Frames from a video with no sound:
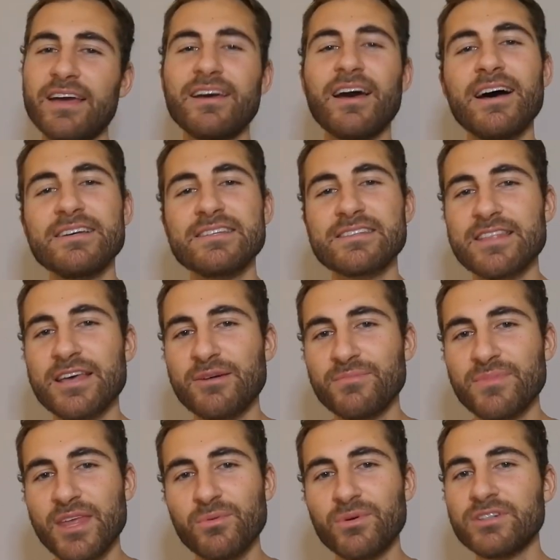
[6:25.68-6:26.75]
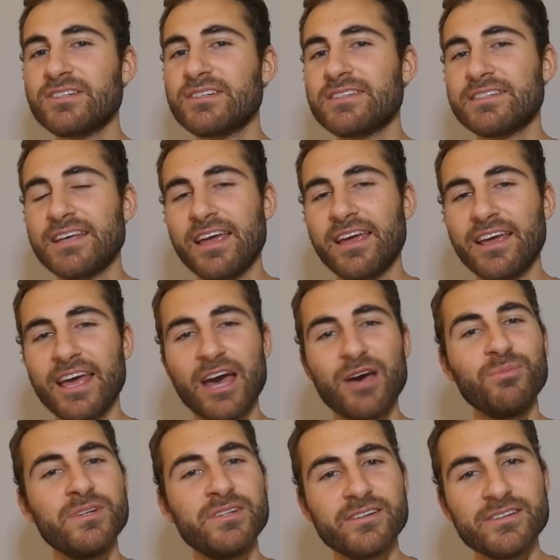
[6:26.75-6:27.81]
asked them, they were just saying
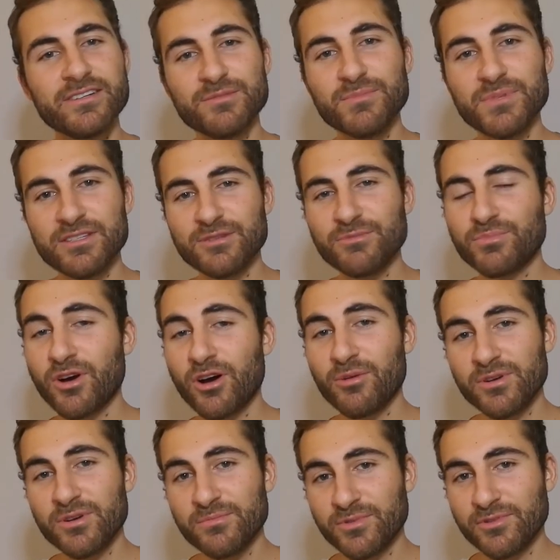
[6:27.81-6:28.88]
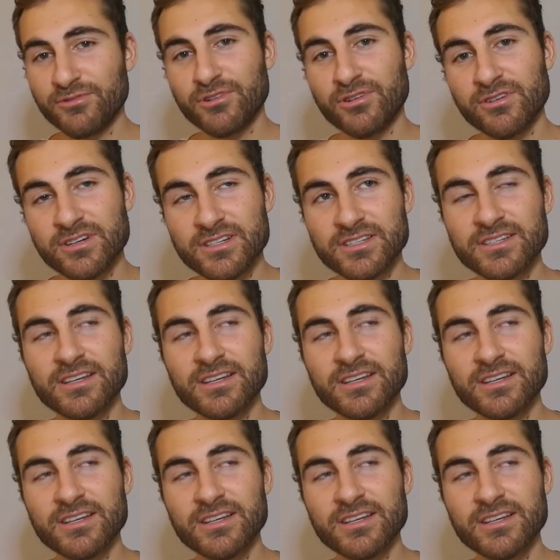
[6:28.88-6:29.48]
capitalism is the problem, of course.